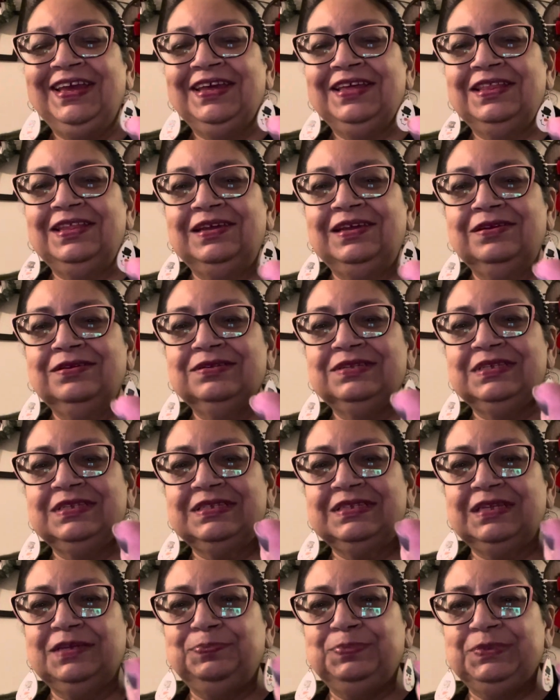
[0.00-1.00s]
There's
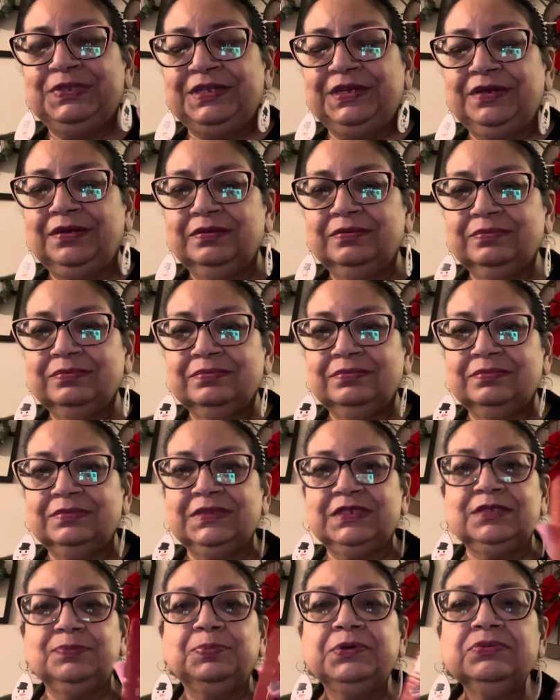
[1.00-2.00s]
this lipstick.
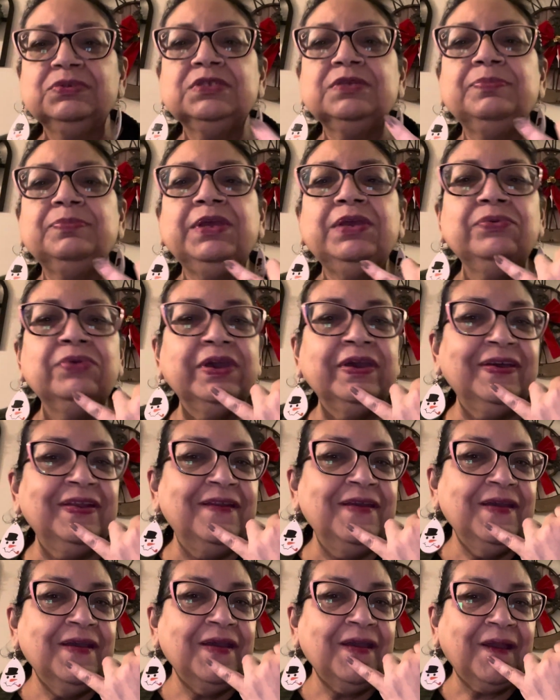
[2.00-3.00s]
It's supposed to be
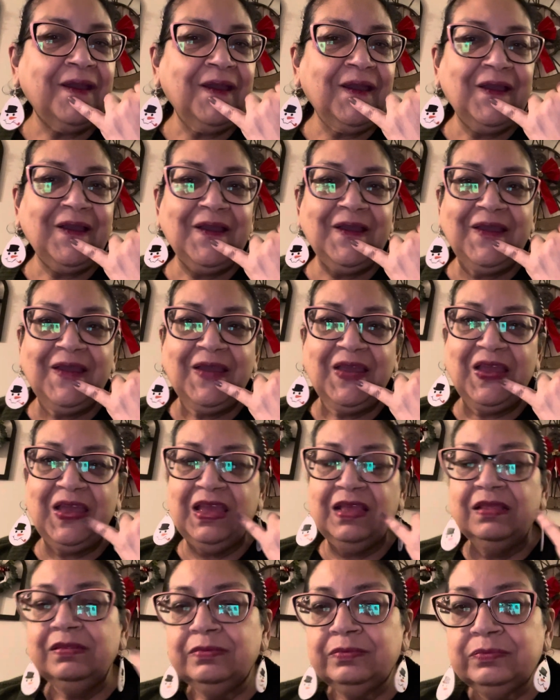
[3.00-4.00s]
red.
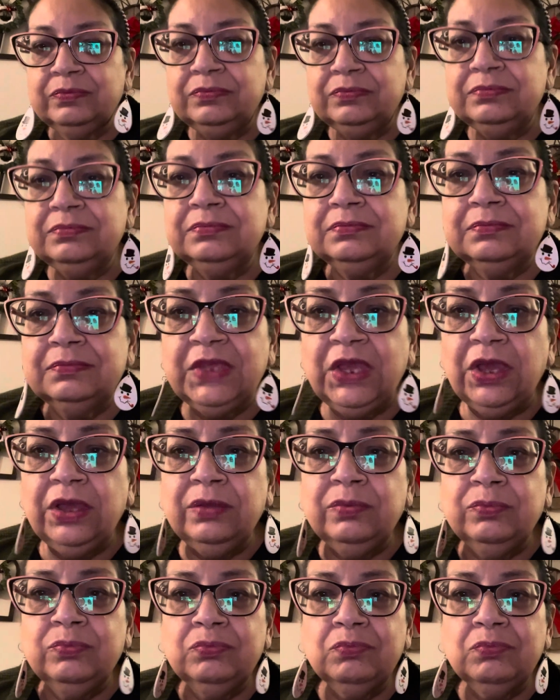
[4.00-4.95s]
Yeah.